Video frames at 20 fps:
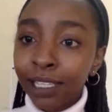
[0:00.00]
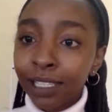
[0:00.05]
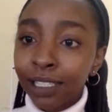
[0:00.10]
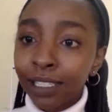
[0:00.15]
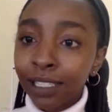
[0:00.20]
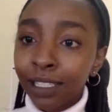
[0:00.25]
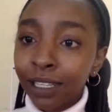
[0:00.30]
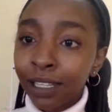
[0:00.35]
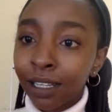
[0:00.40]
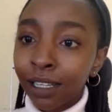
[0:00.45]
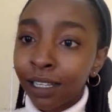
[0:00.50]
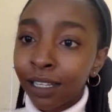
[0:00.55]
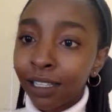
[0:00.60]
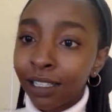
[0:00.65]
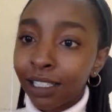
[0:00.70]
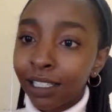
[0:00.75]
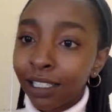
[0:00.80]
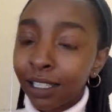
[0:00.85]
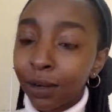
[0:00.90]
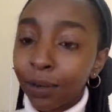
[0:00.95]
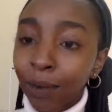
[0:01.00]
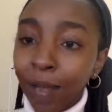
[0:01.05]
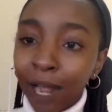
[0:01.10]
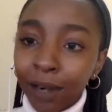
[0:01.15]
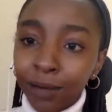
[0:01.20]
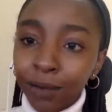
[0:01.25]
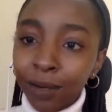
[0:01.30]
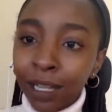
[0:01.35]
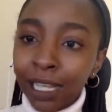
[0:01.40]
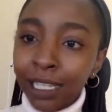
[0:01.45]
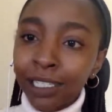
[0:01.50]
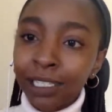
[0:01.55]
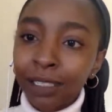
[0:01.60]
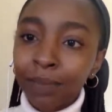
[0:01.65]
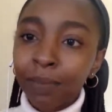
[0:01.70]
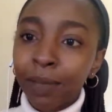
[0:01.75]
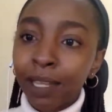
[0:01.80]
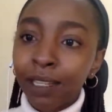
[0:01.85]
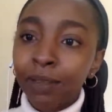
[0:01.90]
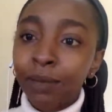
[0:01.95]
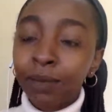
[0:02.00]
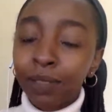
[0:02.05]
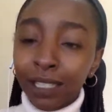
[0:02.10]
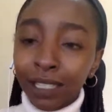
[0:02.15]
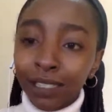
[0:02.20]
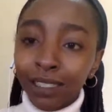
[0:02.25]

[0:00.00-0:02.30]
it's a rat race, but